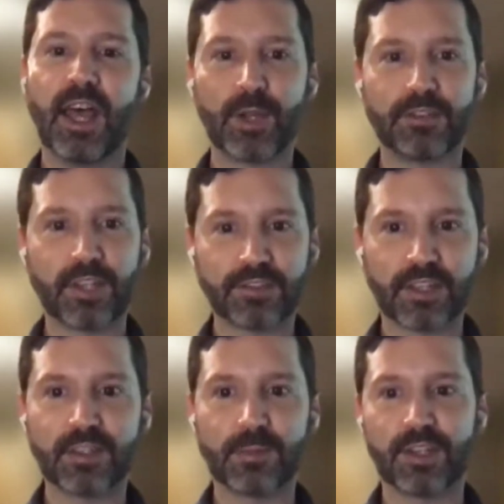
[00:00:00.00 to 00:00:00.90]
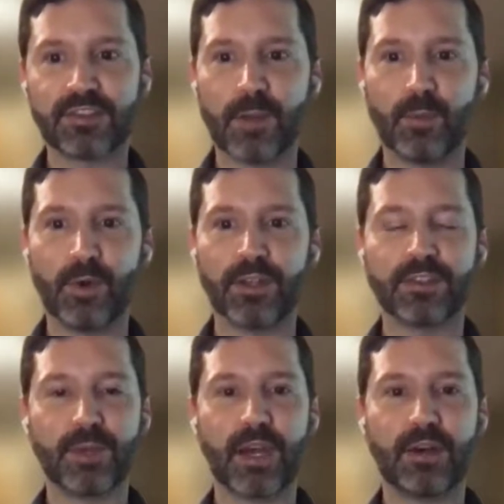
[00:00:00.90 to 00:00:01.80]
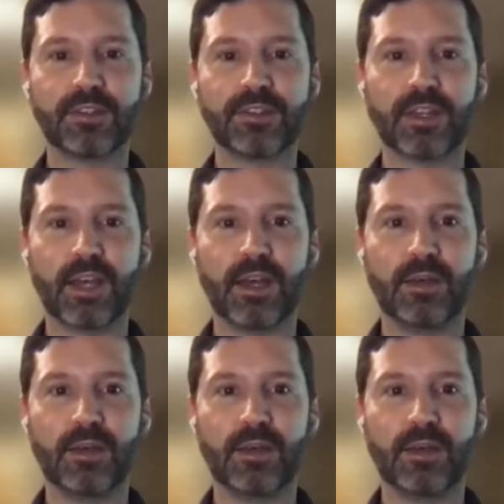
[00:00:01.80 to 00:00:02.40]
I'm going to touch on some of the same ones about